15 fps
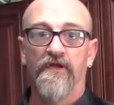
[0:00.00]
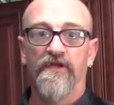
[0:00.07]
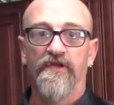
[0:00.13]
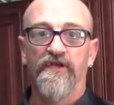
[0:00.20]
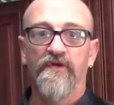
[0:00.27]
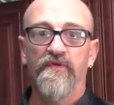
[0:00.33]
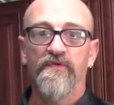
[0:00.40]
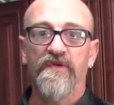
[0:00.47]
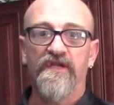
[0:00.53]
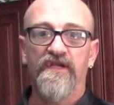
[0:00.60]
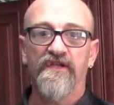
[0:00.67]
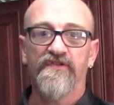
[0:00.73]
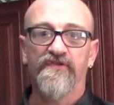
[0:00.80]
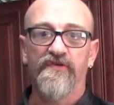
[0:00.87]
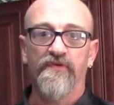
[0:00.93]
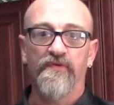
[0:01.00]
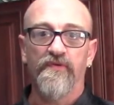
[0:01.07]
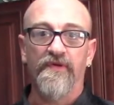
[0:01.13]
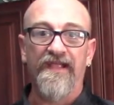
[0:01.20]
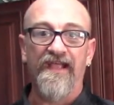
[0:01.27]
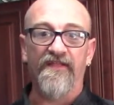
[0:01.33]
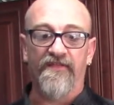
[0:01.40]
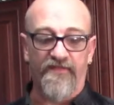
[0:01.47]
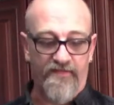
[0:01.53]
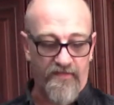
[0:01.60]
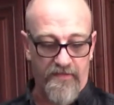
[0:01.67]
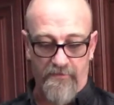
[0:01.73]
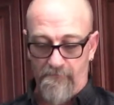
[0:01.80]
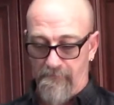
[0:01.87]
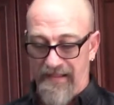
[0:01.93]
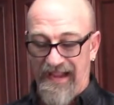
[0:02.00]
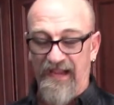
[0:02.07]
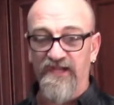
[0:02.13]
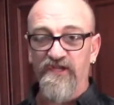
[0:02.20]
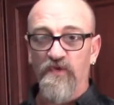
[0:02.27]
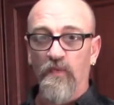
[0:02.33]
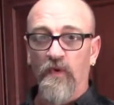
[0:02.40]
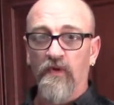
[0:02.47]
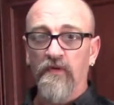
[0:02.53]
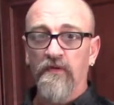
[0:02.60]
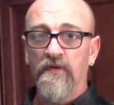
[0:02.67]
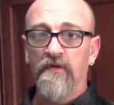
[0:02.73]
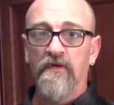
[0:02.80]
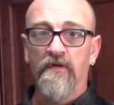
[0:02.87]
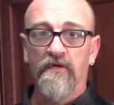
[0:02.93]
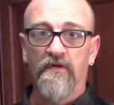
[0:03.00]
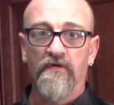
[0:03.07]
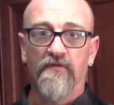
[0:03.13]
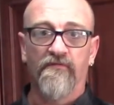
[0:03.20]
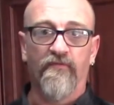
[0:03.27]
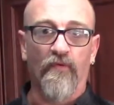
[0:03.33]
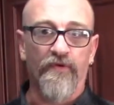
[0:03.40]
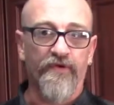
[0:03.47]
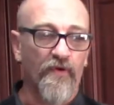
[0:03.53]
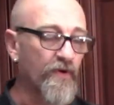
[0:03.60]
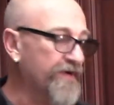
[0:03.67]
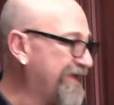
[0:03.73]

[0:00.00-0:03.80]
You need to get the manual for your